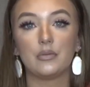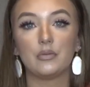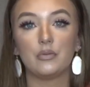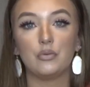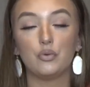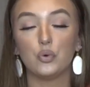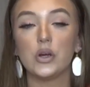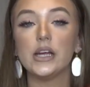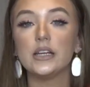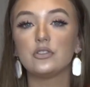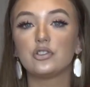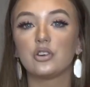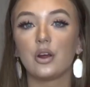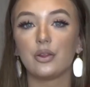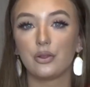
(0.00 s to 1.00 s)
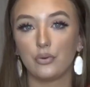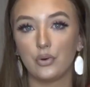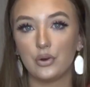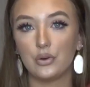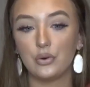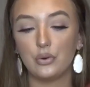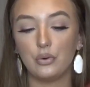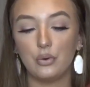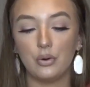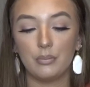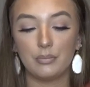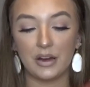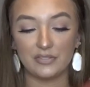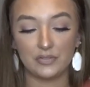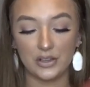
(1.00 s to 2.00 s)
reach through
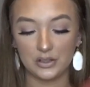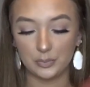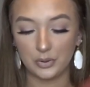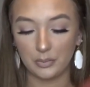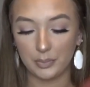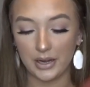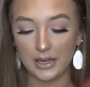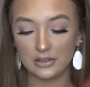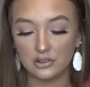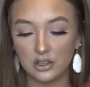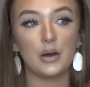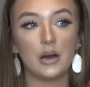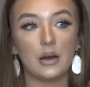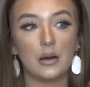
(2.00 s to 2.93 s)
my Facebook page.